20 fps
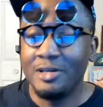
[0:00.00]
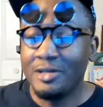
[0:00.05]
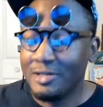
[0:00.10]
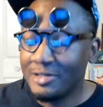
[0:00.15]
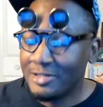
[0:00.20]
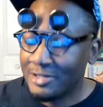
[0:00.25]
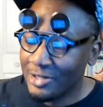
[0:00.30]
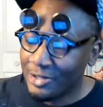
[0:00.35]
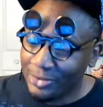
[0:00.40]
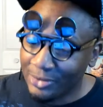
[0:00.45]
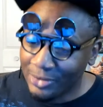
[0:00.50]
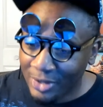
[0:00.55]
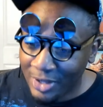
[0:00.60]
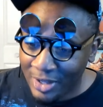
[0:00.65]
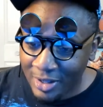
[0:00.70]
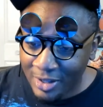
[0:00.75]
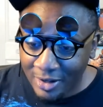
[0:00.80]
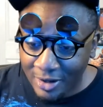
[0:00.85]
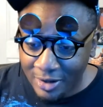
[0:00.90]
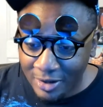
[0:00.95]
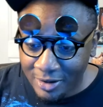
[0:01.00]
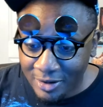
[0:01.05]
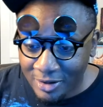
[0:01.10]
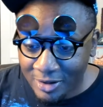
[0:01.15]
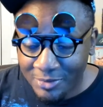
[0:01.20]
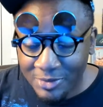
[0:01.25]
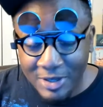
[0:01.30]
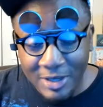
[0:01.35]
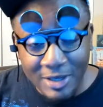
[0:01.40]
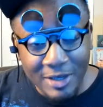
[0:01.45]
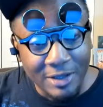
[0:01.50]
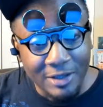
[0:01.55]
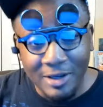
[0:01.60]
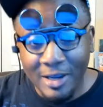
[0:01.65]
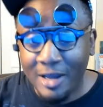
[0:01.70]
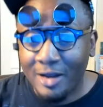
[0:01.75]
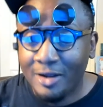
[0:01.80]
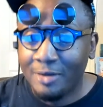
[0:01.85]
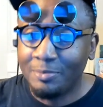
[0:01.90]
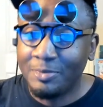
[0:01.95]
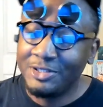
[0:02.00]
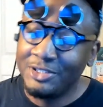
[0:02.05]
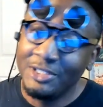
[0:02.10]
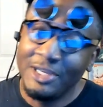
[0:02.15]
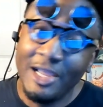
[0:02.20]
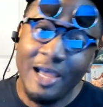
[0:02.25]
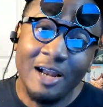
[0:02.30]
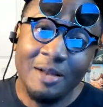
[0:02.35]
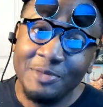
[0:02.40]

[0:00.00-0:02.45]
So yeah, you gotta be